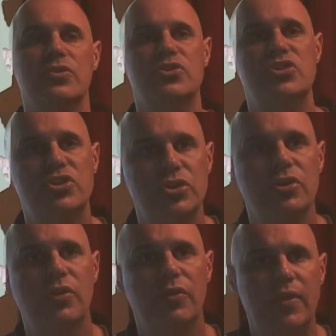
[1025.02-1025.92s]
they're
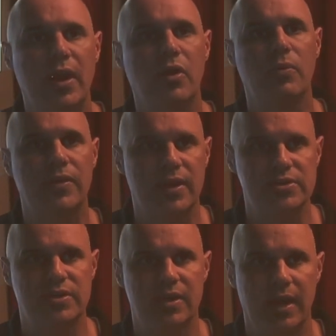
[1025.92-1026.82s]
still there with us
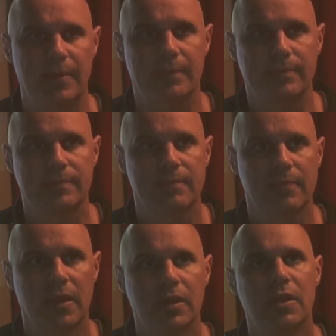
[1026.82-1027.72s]
today.
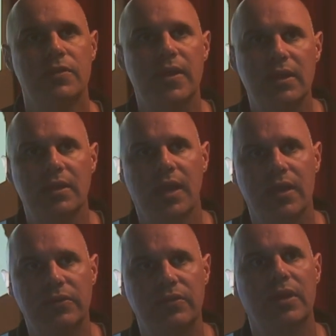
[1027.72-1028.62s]
Thank you
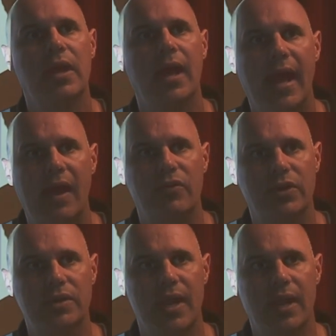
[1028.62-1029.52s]
guys. Have a
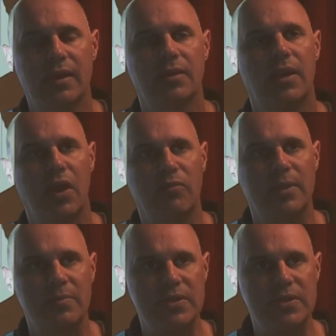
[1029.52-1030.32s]
good day. Everybody be